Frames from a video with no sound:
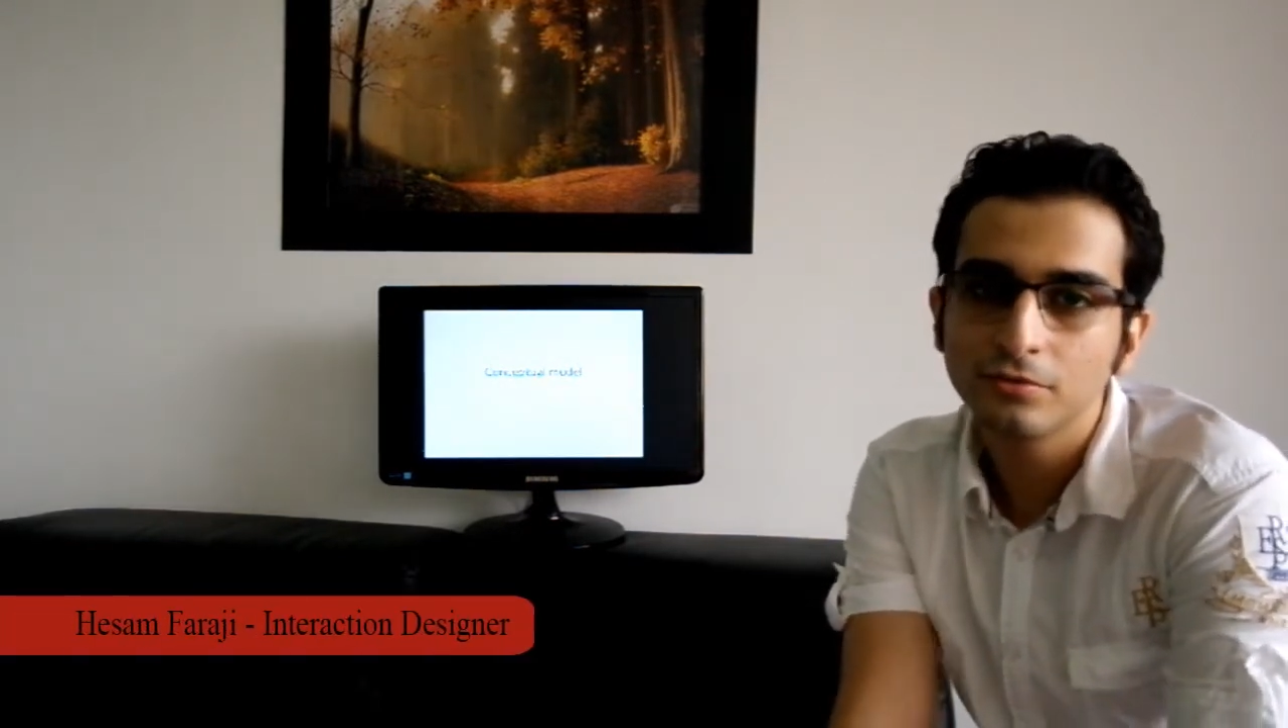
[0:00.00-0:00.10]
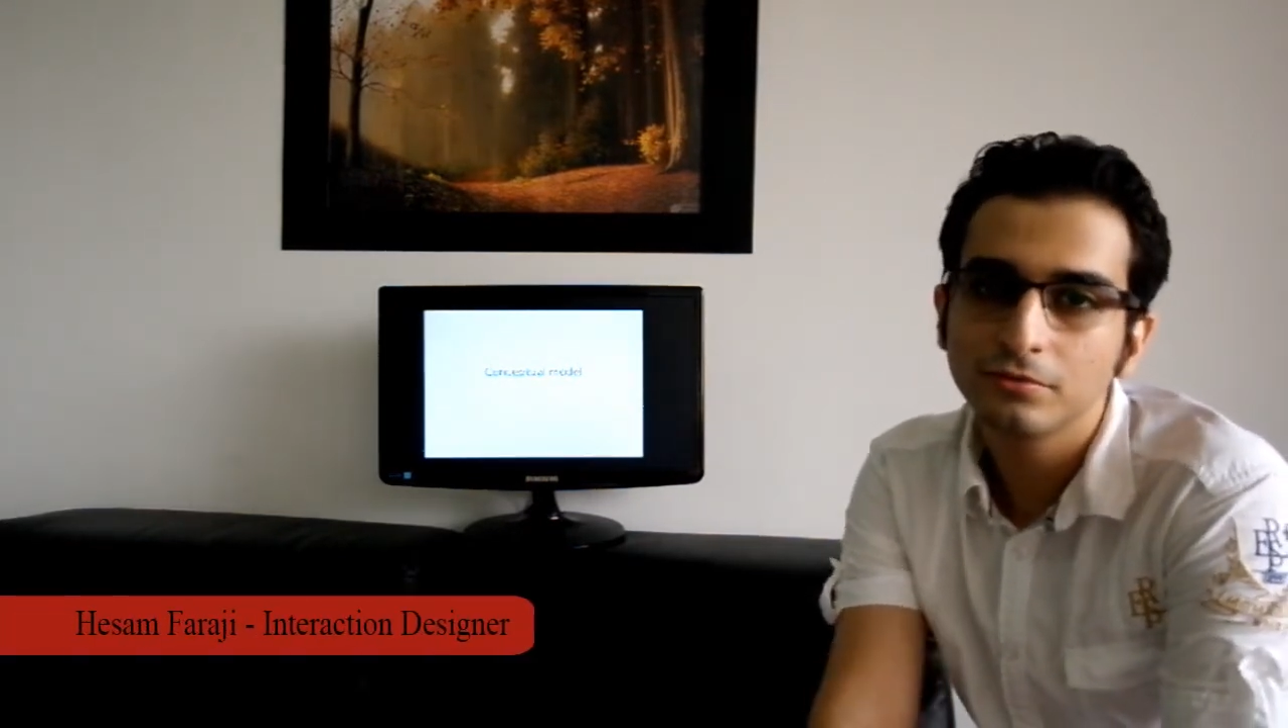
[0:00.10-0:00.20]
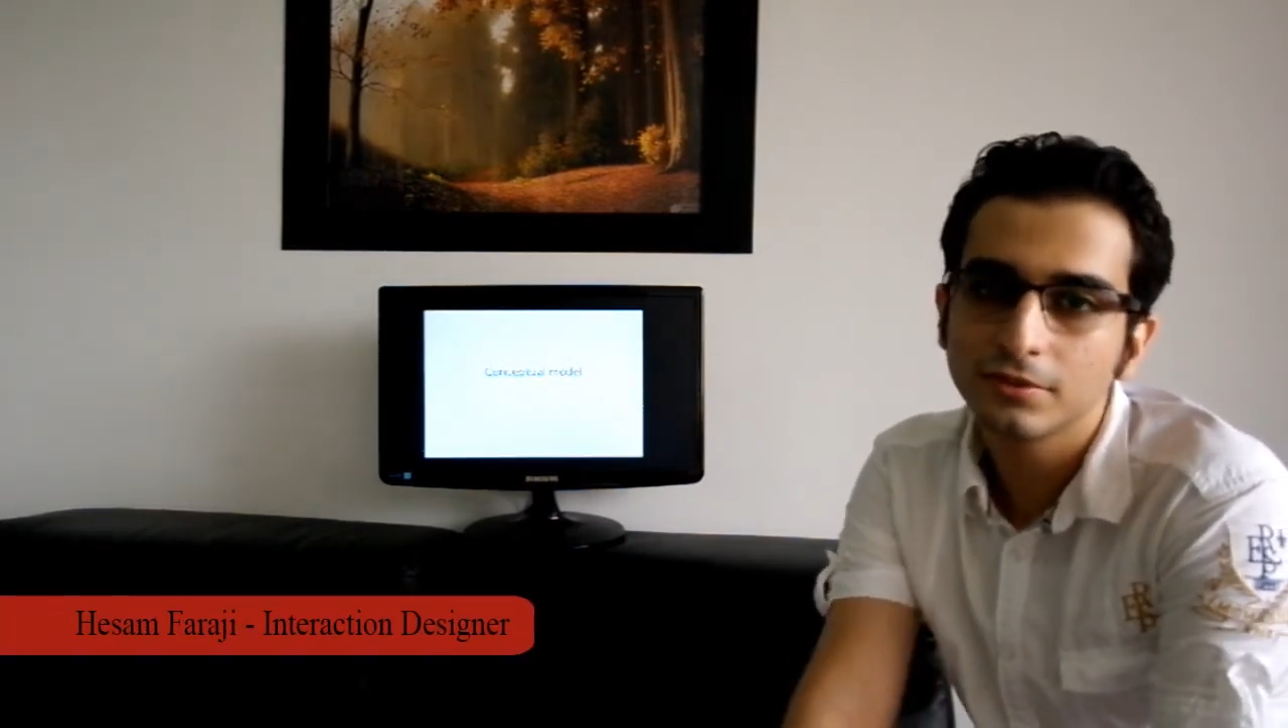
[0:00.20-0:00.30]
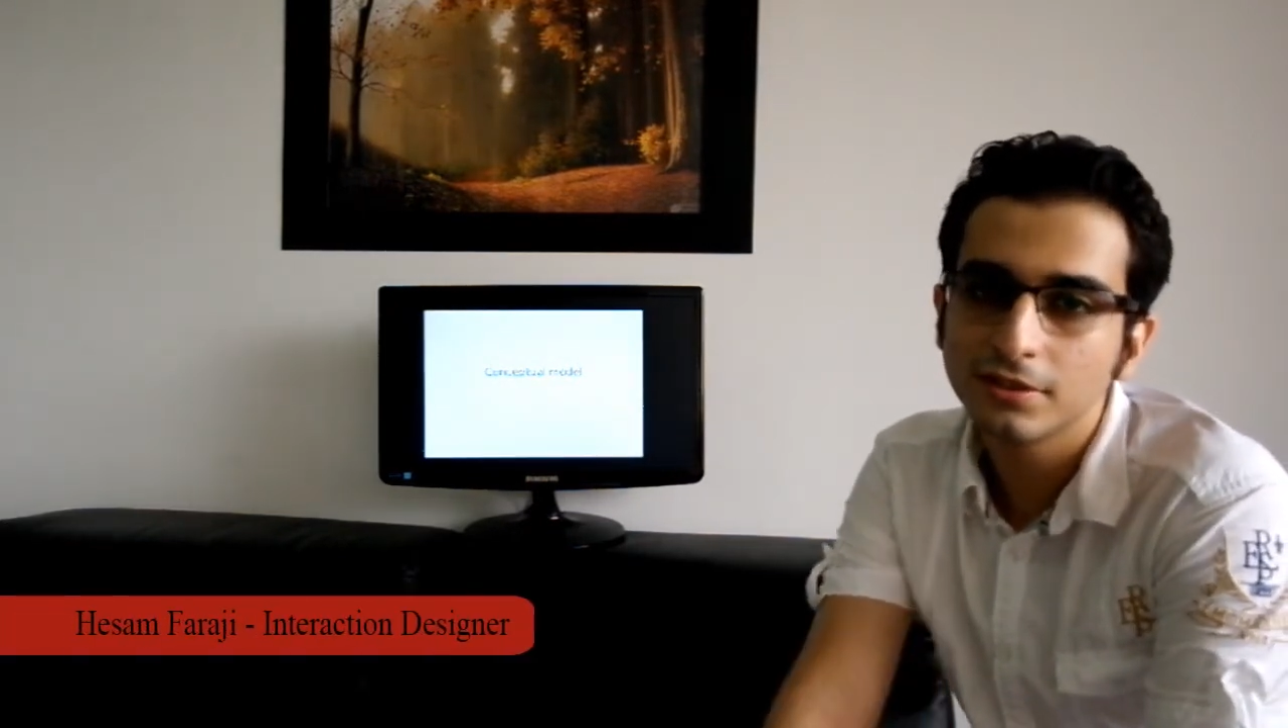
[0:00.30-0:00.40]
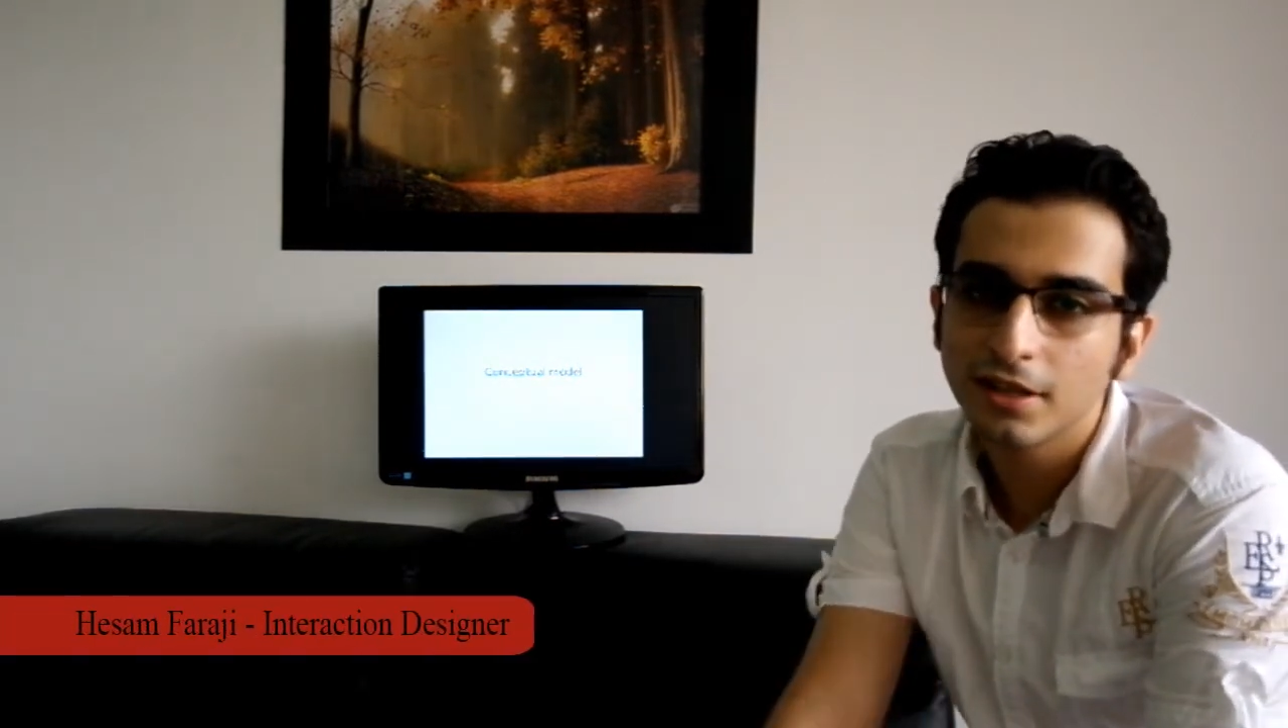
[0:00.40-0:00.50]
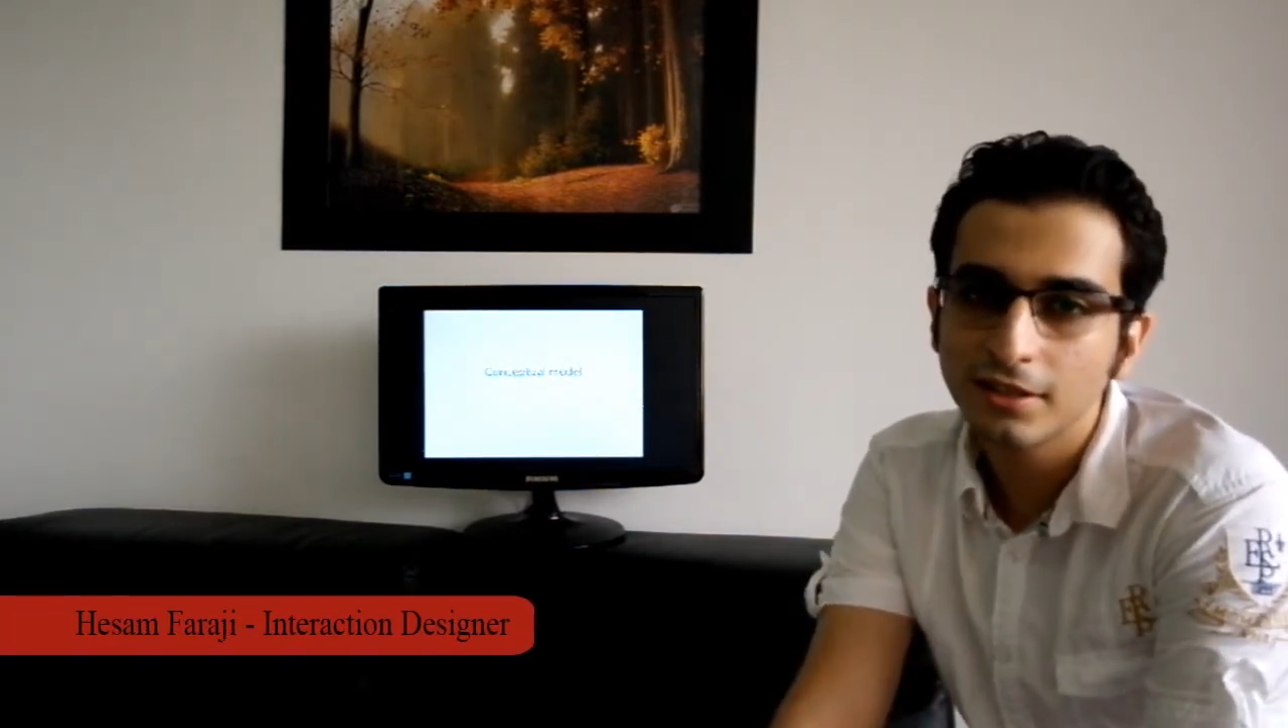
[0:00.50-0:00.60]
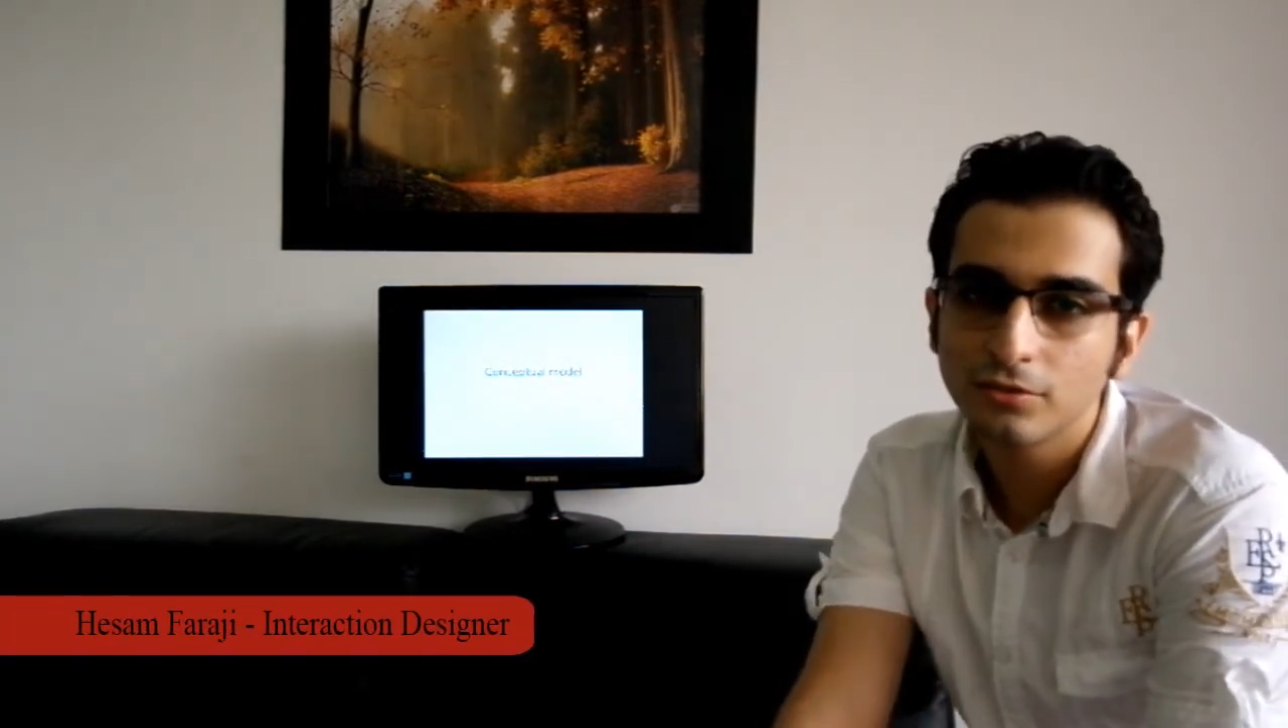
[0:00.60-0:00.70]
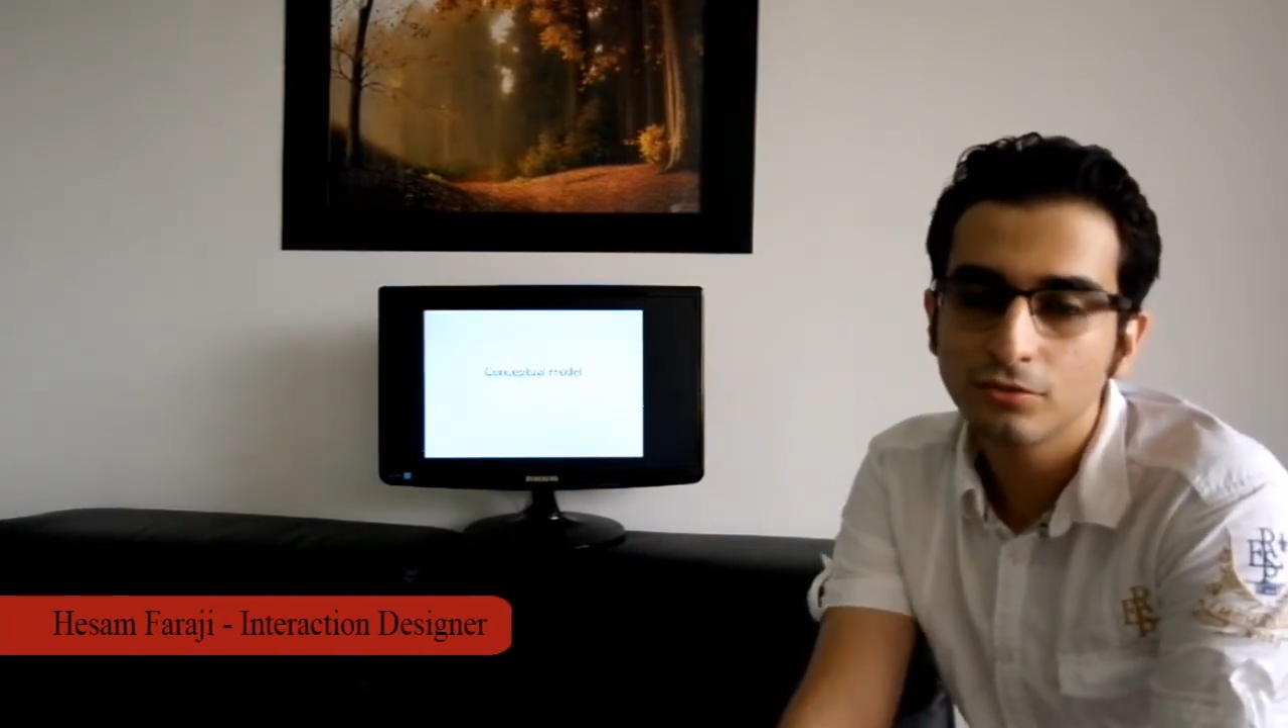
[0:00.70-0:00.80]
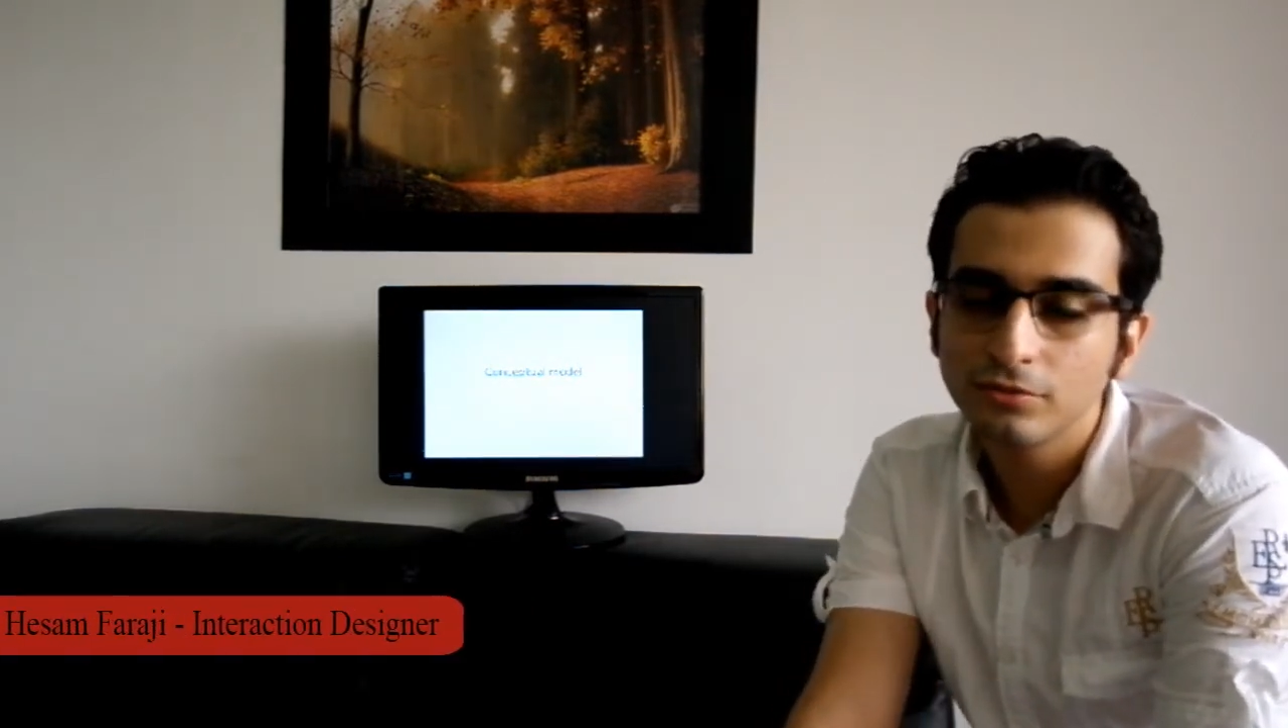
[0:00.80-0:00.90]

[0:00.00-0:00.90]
design two